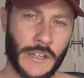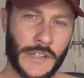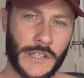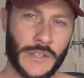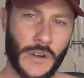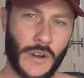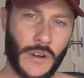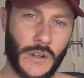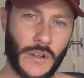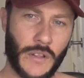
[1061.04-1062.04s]
These
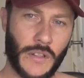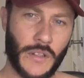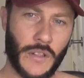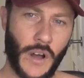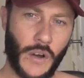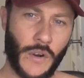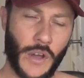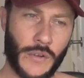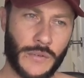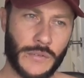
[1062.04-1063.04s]
are our
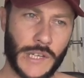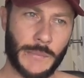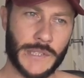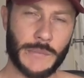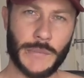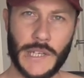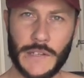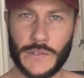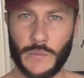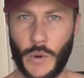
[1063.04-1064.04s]
own limiting
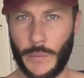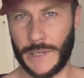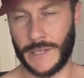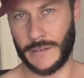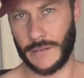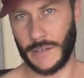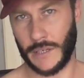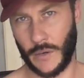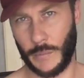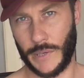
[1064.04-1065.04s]
beliefs of what we can
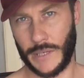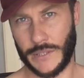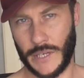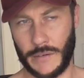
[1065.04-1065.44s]
accomplish.